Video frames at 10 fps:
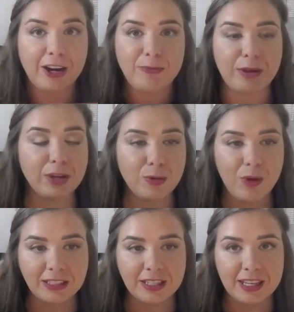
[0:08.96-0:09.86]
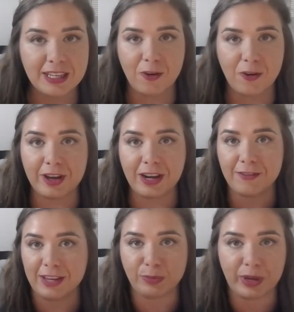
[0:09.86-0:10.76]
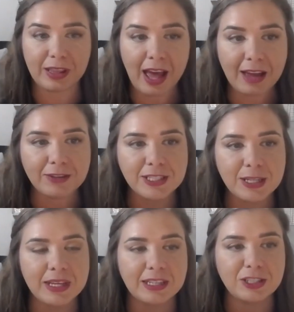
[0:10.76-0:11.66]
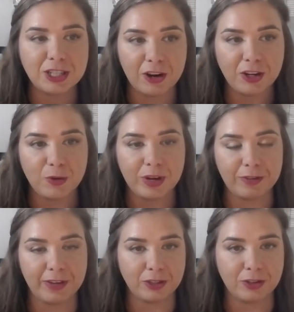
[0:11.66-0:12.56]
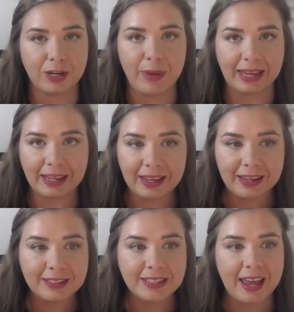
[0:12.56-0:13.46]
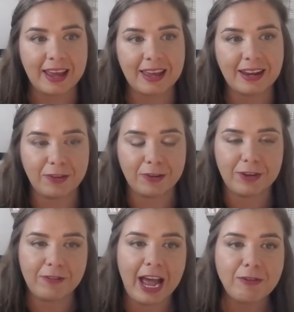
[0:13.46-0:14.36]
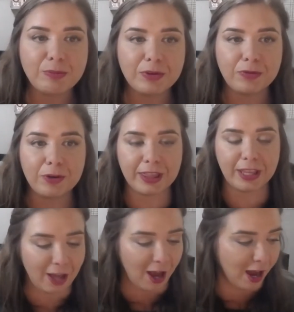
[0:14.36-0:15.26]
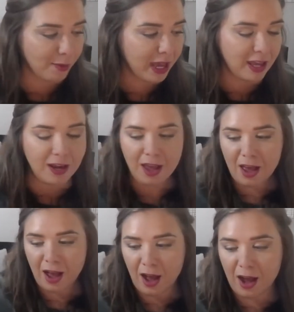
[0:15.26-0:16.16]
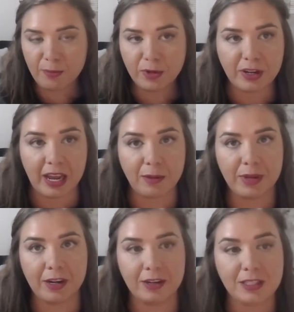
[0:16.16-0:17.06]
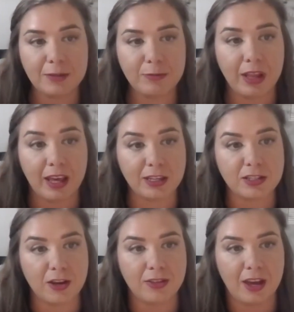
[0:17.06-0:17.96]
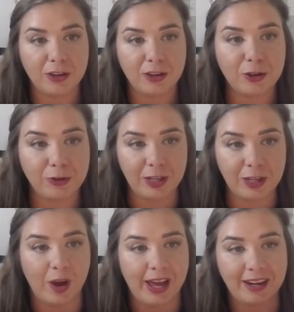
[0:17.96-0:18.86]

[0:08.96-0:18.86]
or maybe you're watching this on a Facebook Live or something showing you what a facial in a bag is. And if you've never had one before, then comment your name here to let us know that you need one.